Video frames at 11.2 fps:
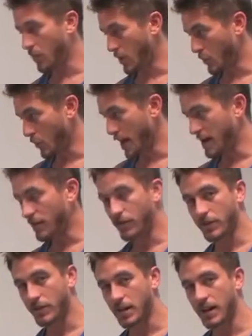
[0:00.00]
while you're waiting for
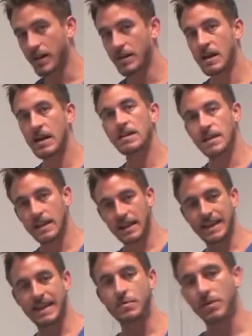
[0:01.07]
the clock to
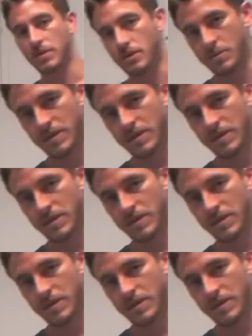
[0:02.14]
clean up a little